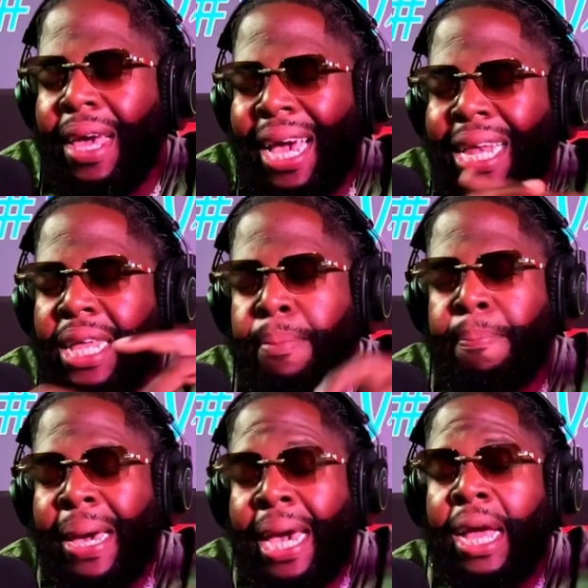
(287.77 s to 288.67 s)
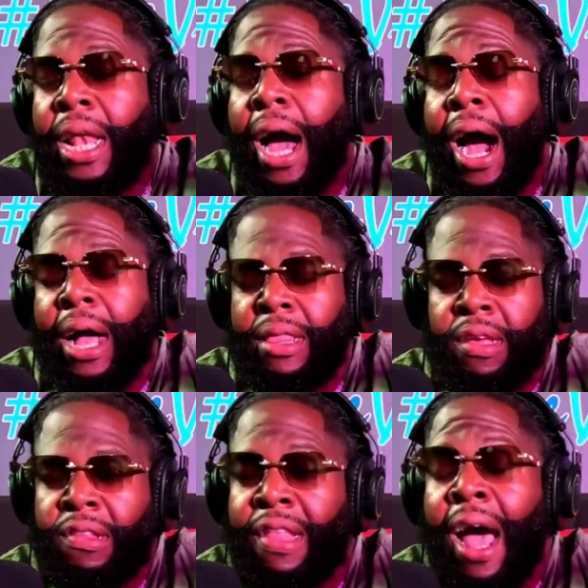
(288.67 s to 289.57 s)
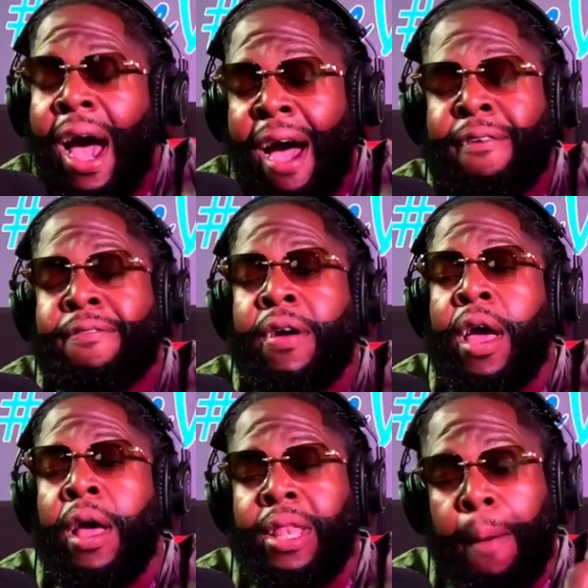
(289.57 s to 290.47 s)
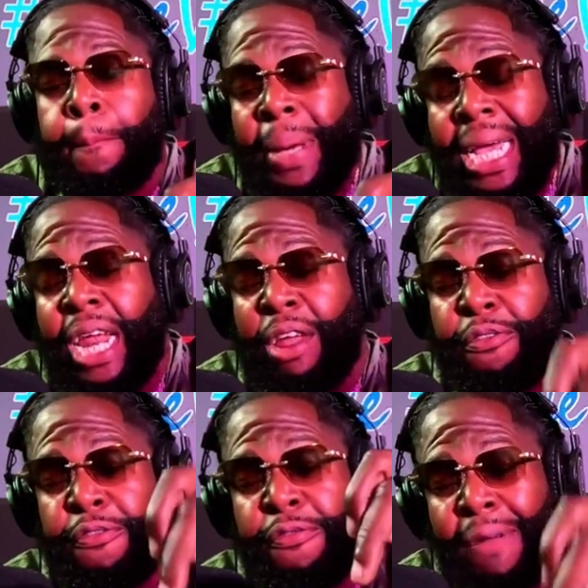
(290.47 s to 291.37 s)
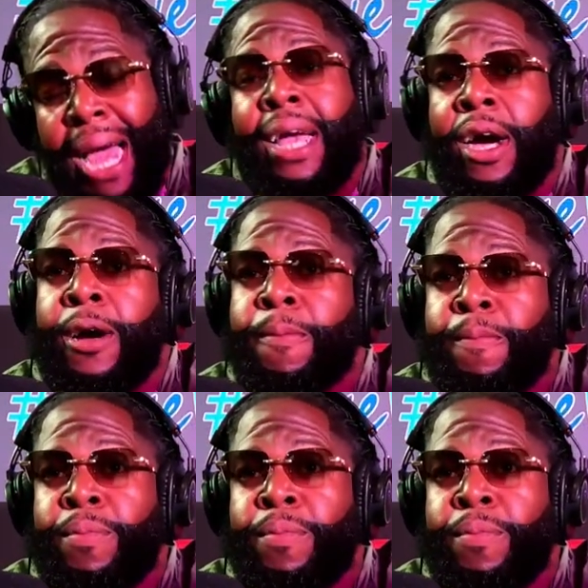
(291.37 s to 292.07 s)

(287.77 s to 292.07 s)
Any male artist that been on a flyer